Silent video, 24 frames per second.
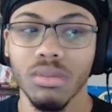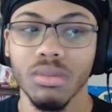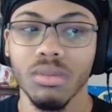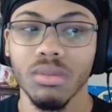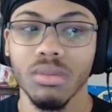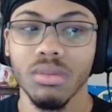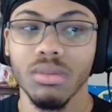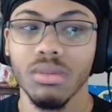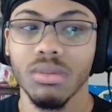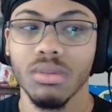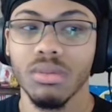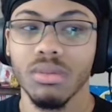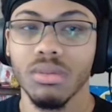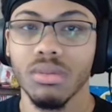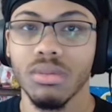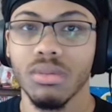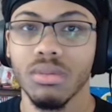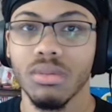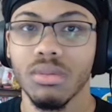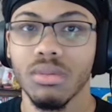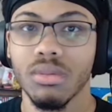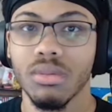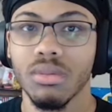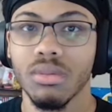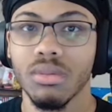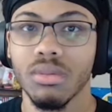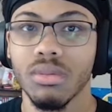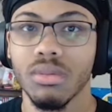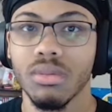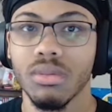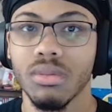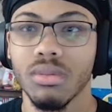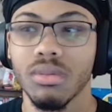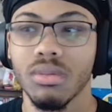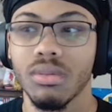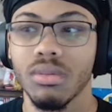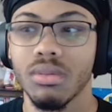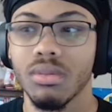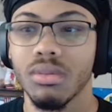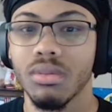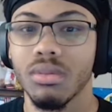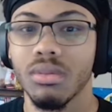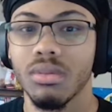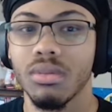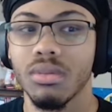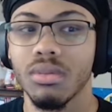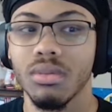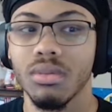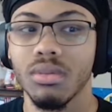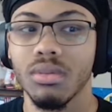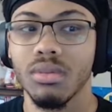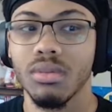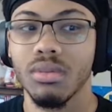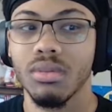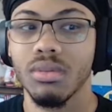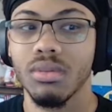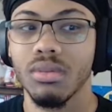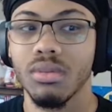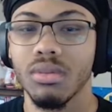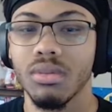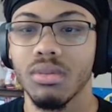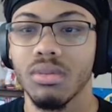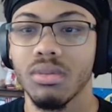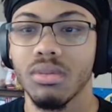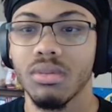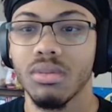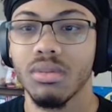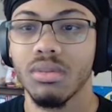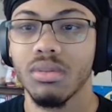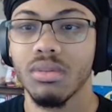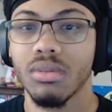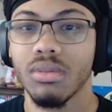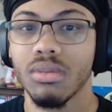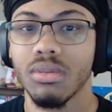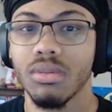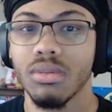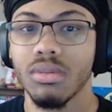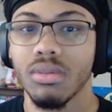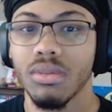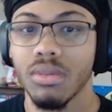Nothing is said.